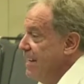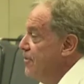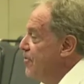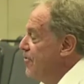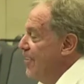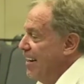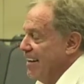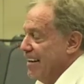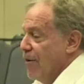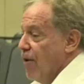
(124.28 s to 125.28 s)

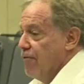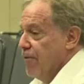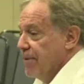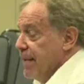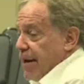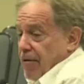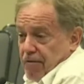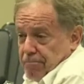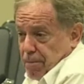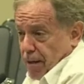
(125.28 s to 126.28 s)
industry, and often cut
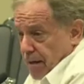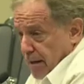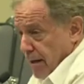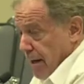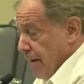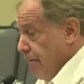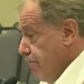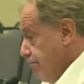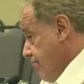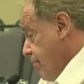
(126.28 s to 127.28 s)
off by
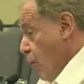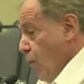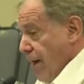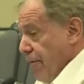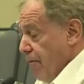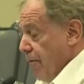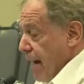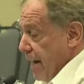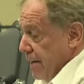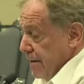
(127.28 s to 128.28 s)
weather,
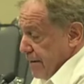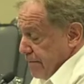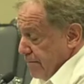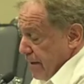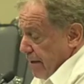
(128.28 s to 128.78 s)
rain and